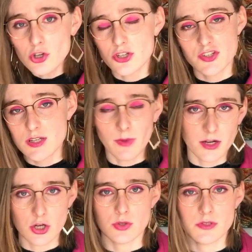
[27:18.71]
see my
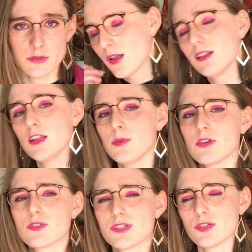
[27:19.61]
nudes. Let me
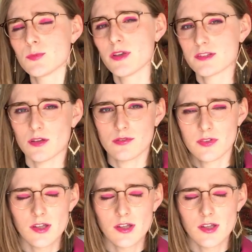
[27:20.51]
introduce myself.